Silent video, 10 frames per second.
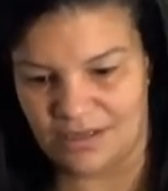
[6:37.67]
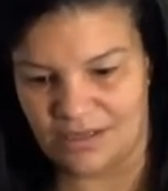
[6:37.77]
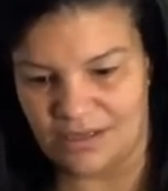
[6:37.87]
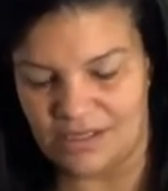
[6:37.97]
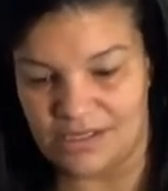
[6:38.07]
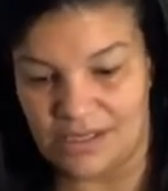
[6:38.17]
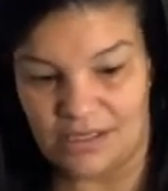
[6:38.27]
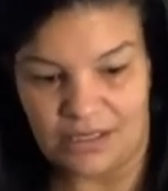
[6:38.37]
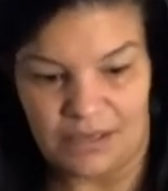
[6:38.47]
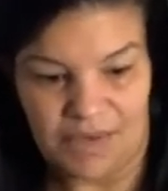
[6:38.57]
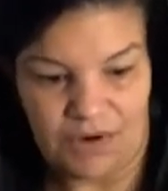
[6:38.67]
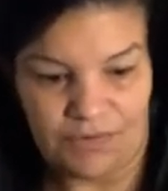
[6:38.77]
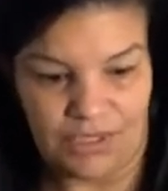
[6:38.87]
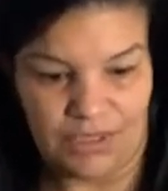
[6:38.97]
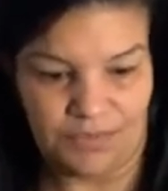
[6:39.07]
It's gonna come out
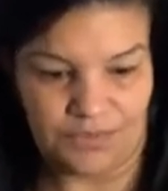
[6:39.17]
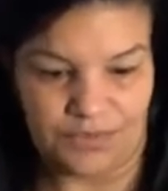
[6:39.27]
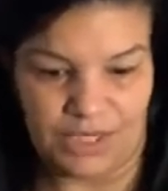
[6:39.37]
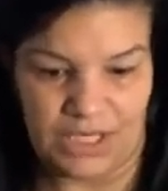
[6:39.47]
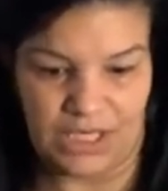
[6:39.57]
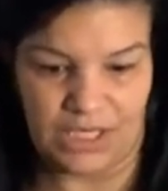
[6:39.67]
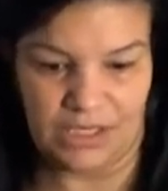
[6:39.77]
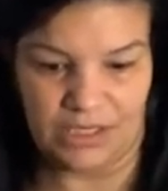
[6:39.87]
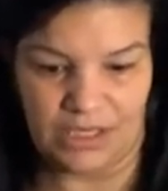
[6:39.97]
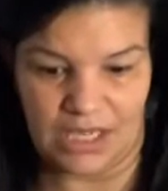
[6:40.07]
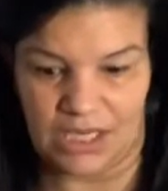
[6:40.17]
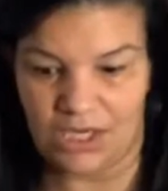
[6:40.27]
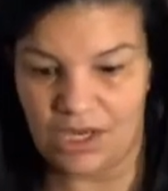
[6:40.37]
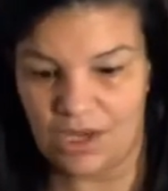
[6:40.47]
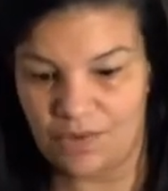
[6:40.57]
really pretty. I
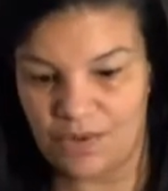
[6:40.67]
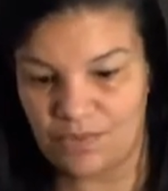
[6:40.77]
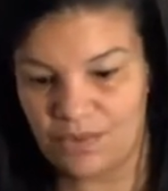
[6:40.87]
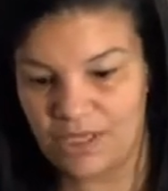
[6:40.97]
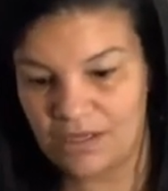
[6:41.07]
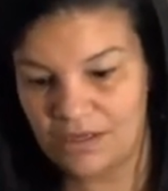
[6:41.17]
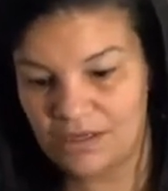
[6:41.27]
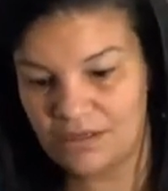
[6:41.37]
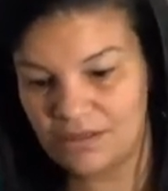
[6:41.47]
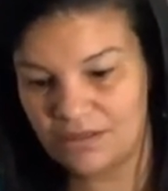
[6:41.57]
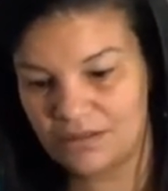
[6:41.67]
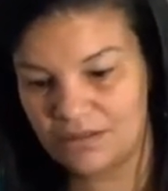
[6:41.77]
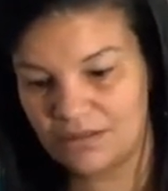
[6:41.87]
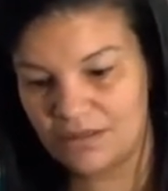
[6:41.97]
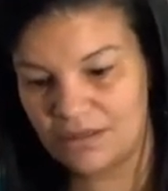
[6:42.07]
know it will.
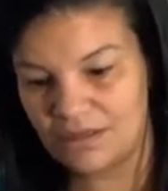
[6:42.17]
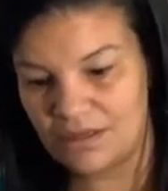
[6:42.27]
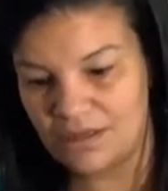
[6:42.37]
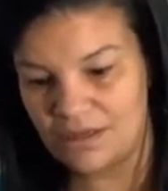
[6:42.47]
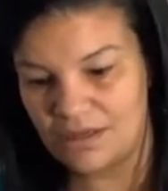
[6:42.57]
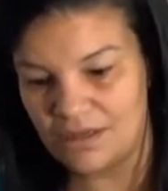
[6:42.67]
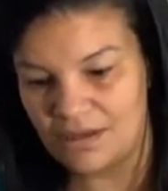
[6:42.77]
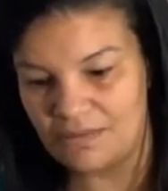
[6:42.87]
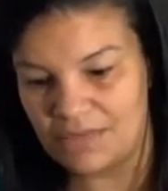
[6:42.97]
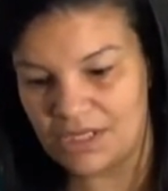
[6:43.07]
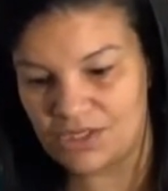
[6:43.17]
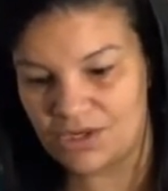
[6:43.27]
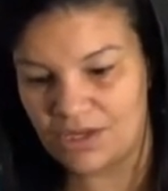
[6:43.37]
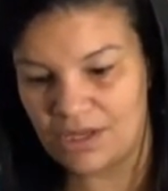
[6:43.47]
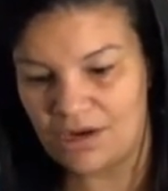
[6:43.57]
Make sure
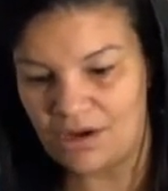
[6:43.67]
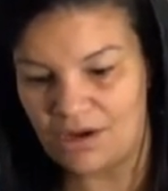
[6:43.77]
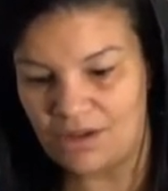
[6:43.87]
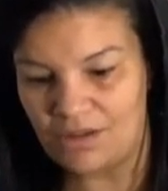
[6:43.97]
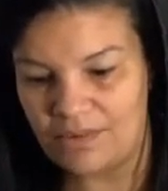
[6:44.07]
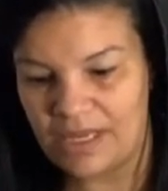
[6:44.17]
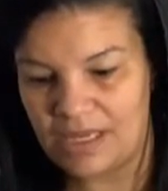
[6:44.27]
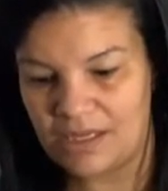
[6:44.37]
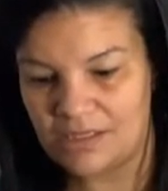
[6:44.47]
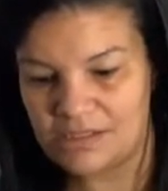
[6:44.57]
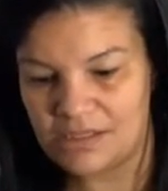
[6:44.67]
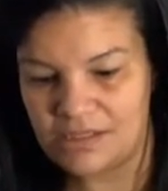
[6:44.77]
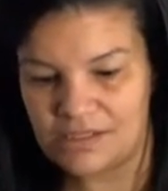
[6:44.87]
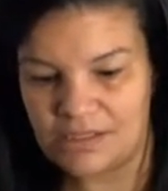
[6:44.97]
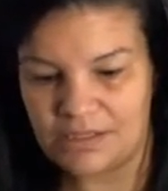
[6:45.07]
you get it all the way to the
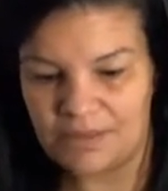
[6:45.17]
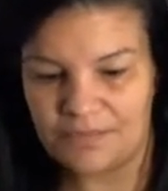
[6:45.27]
tip.